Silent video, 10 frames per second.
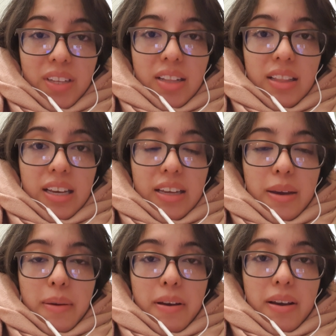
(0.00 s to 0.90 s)
Like
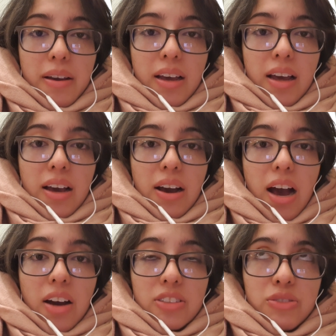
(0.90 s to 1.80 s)

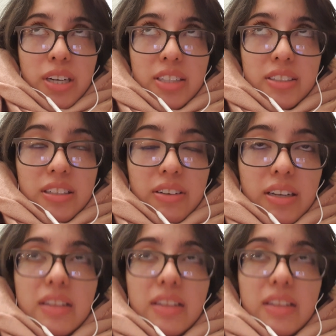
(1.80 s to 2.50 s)
107,